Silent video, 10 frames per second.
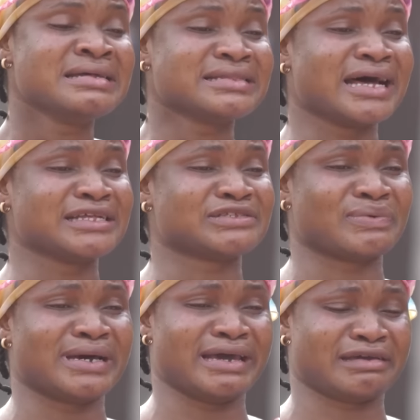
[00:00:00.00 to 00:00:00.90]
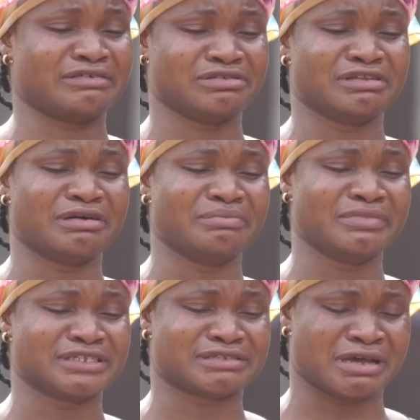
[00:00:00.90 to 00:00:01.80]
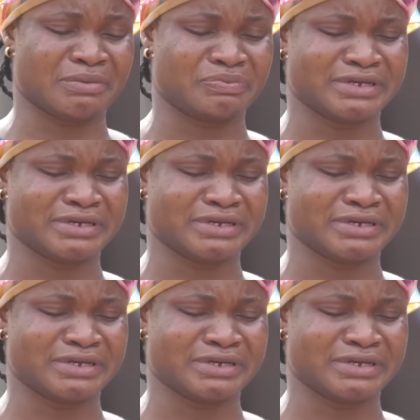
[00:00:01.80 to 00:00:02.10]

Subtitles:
That's why I could not meet up